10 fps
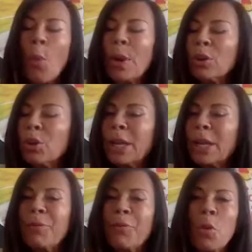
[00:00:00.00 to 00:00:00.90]
We're
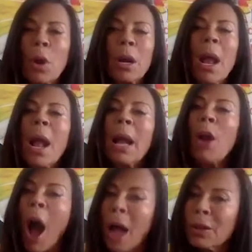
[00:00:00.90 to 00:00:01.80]
looking for
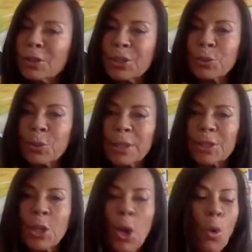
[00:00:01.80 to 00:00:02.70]
college
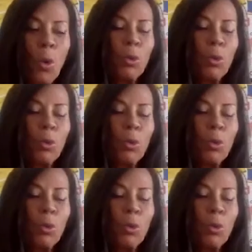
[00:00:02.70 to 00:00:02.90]
students who